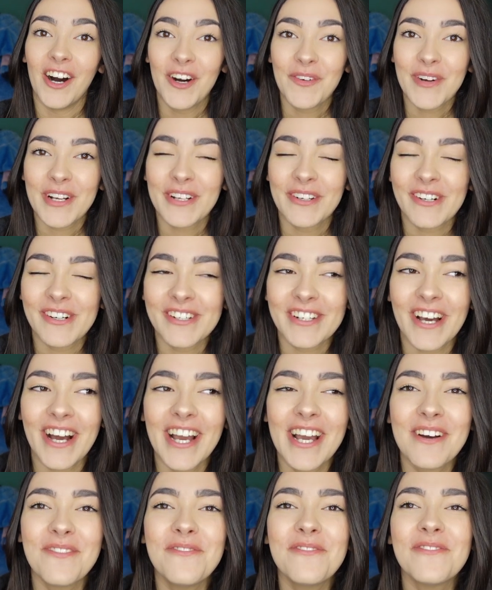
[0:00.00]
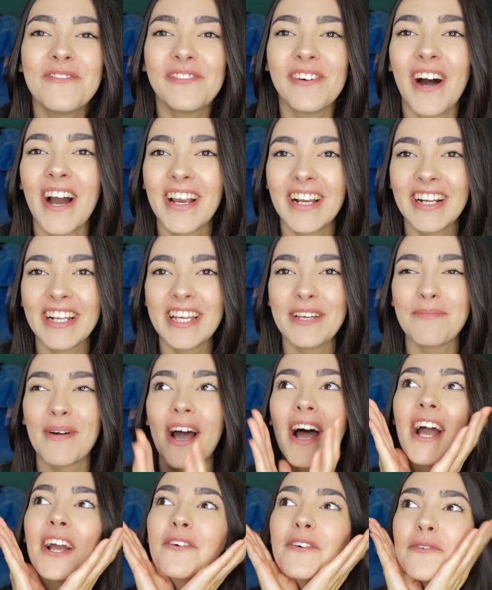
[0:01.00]
Oh my god, I am finally
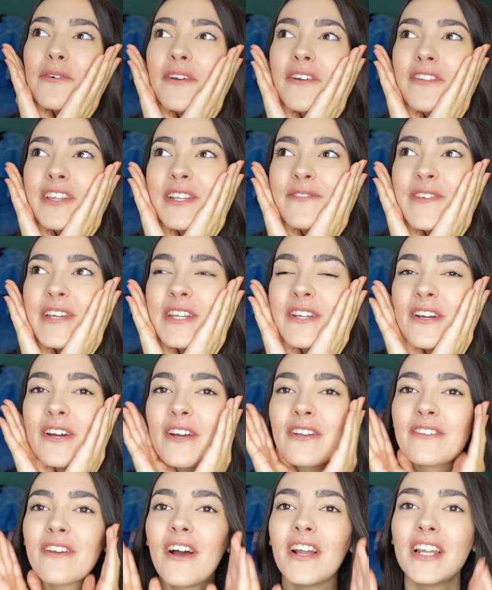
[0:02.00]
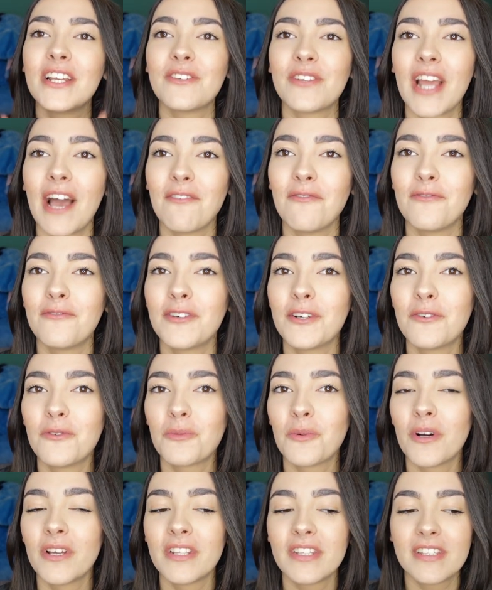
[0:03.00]
back with one of these videos. I literally haven't
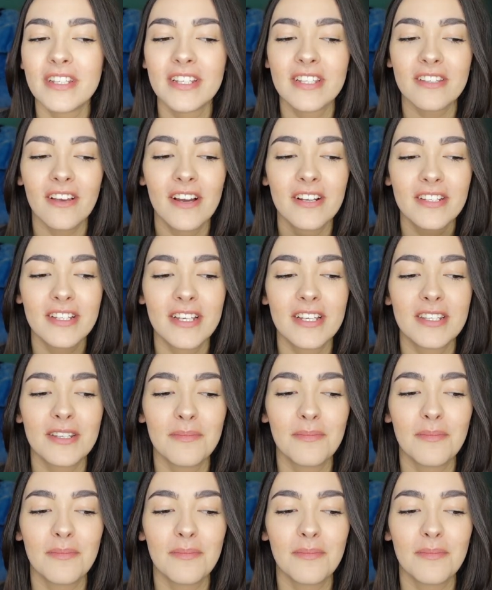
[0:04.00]
filmed one since I did